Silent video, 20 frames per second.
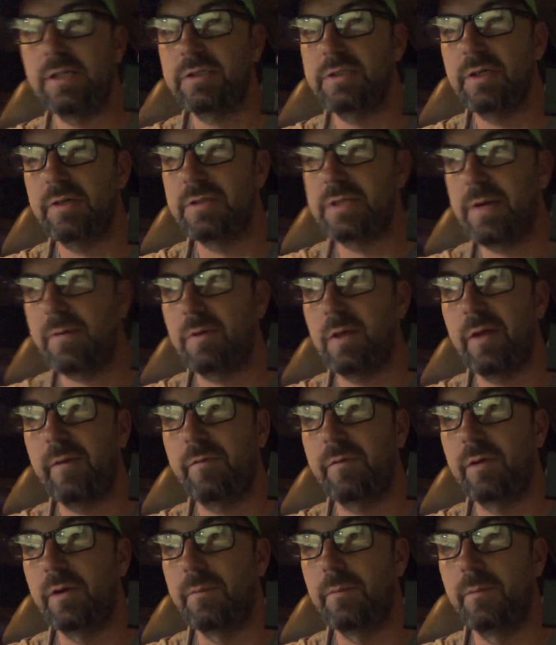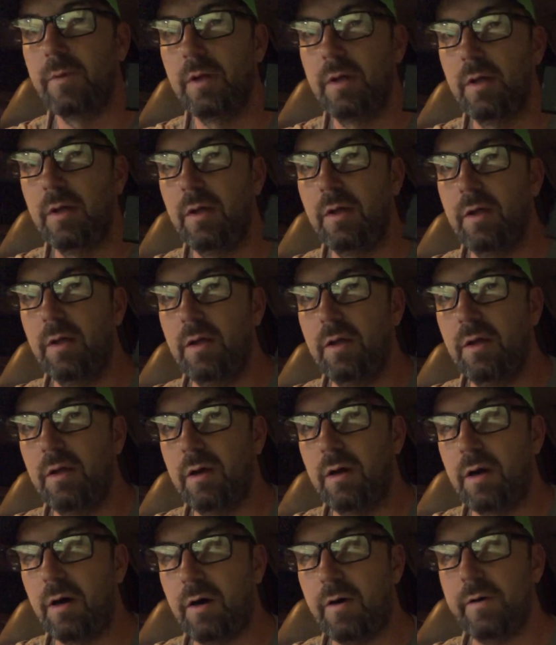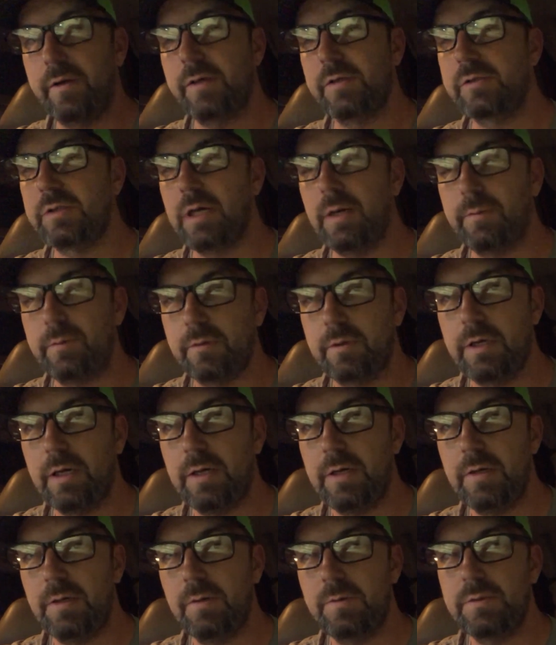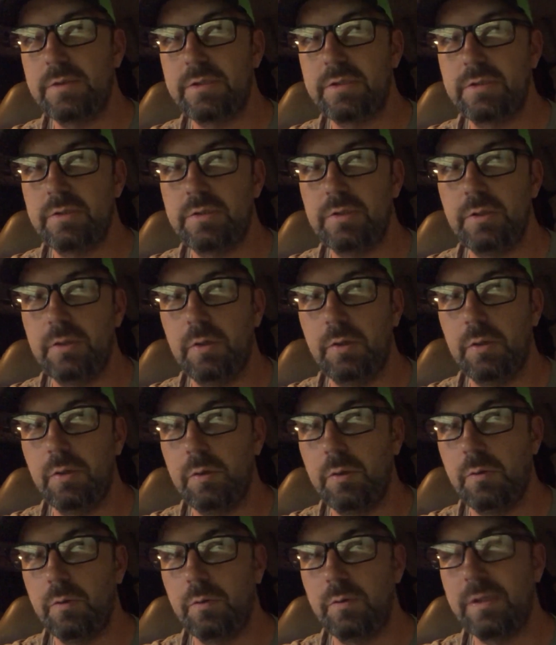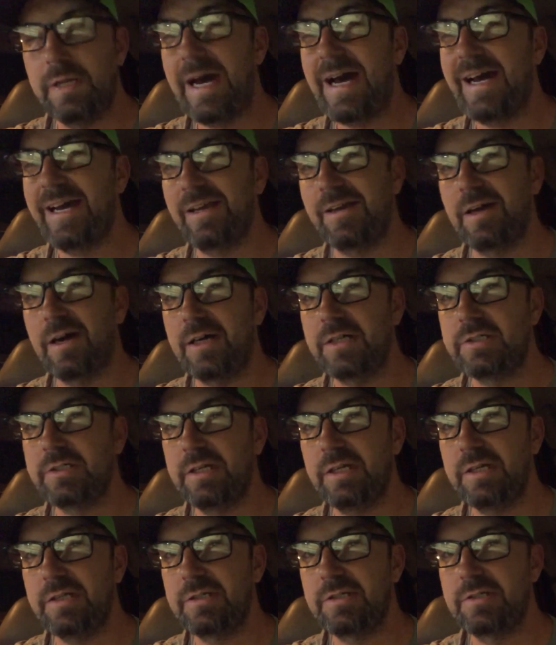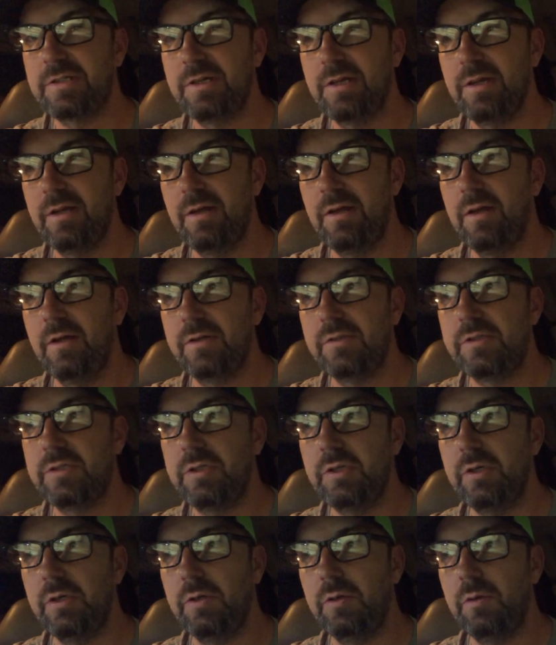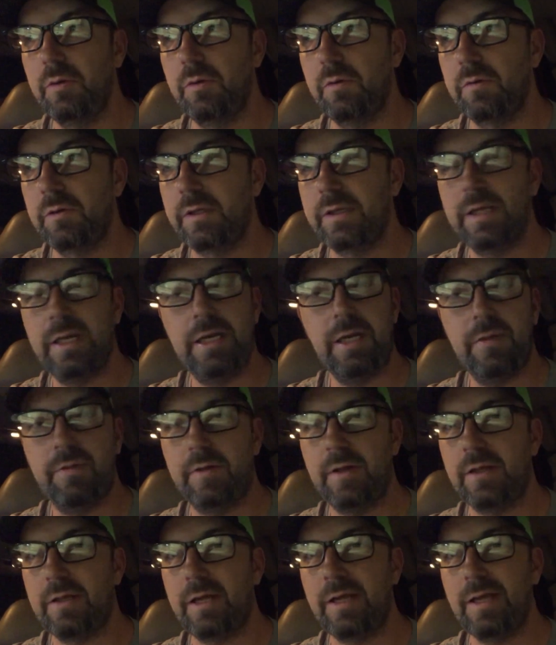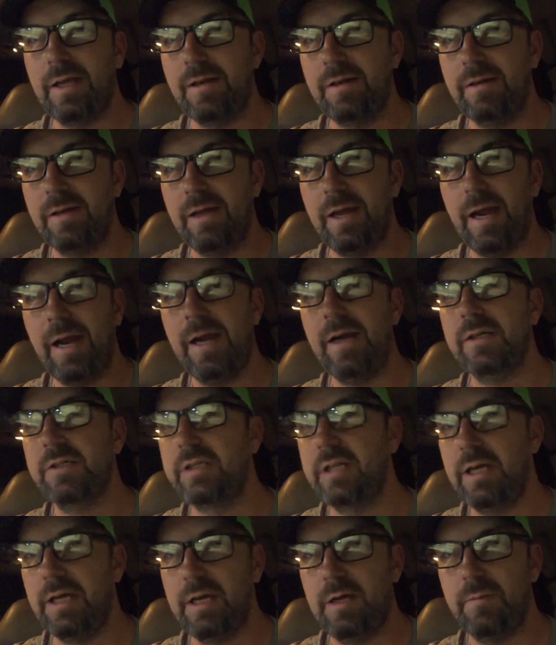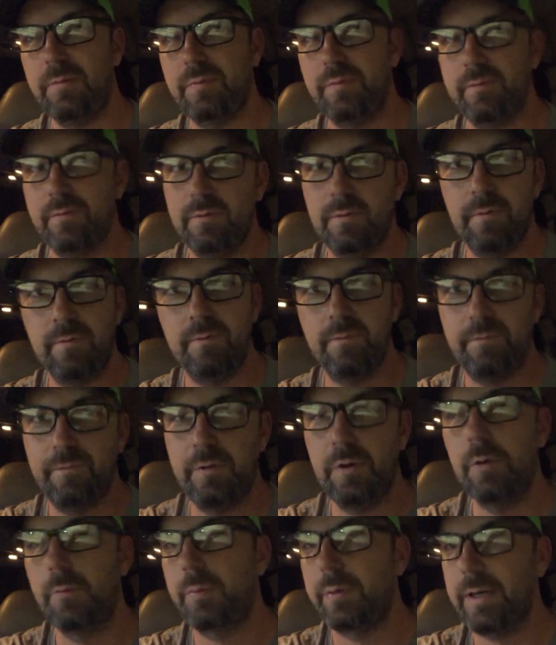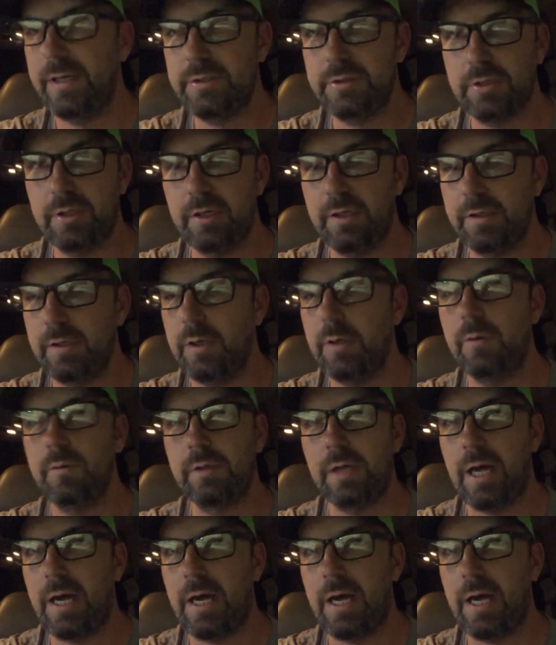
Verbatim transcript: It shows everything from all your trouble codes to diagnostics to anything like air temp, fuel pressure, the whole